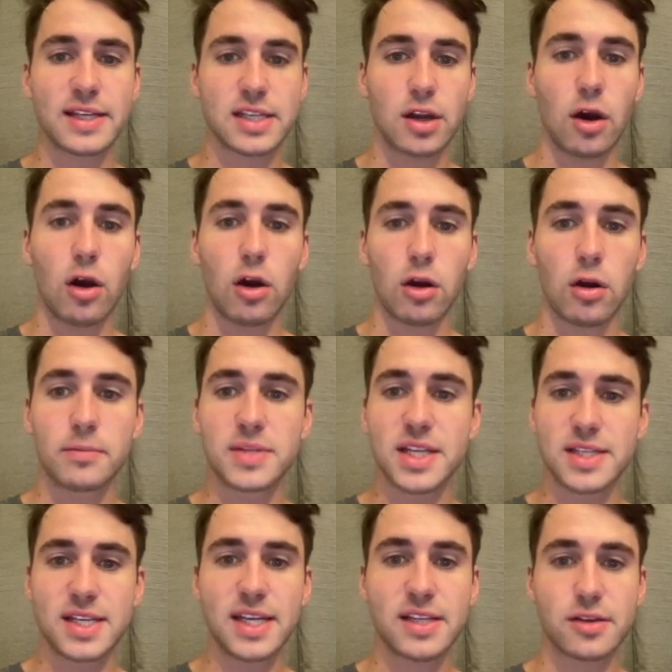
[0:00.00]
is an arb to
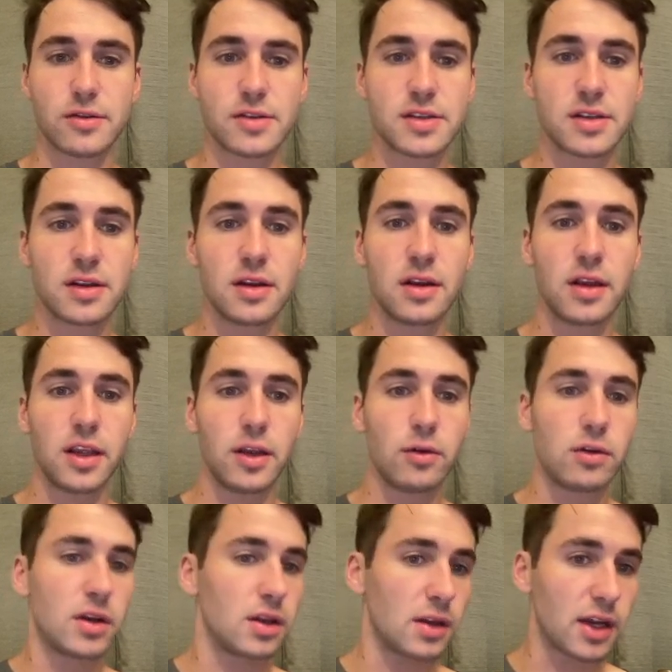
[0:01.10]
Caesars. You
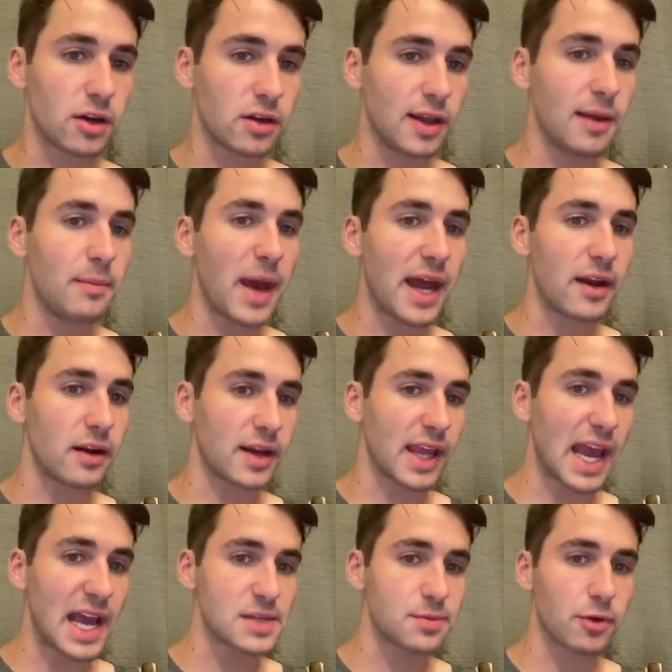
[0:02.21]
could literally bet on
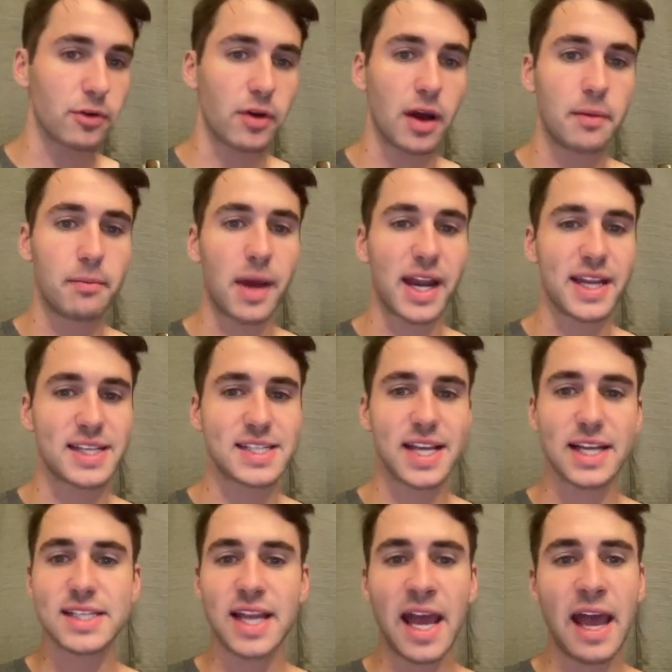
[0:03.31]
Casper Ruud
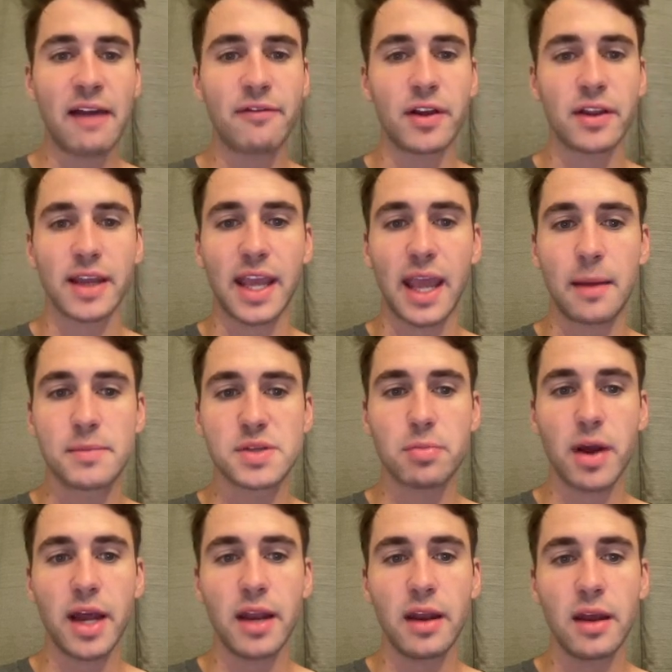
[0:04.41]
-6.5 on the game
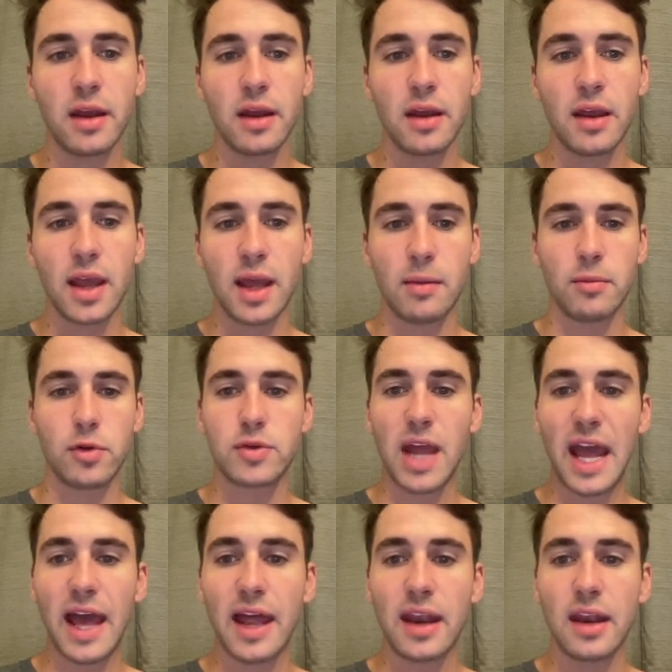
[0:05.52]
spread, in
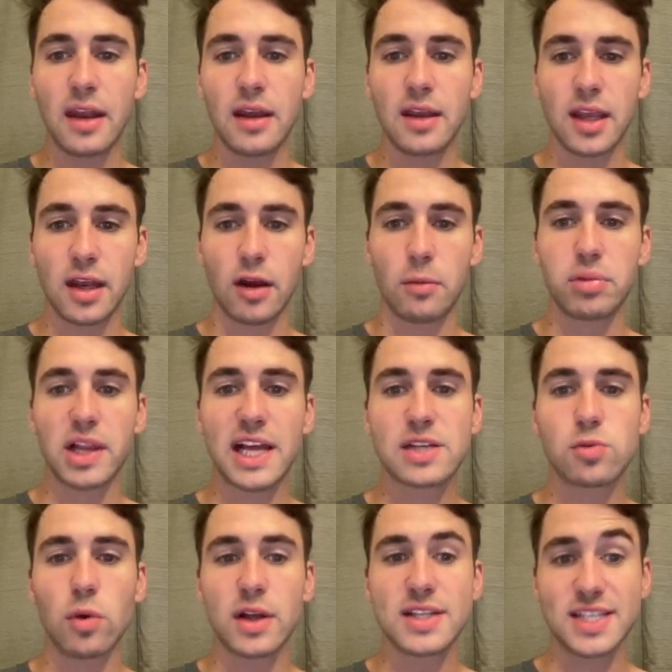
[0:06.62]
Moutet, you know,
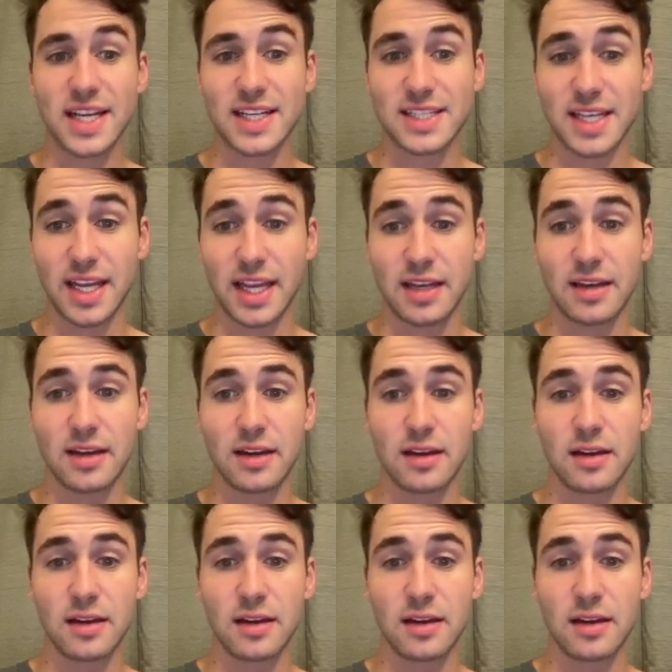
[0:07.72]
+116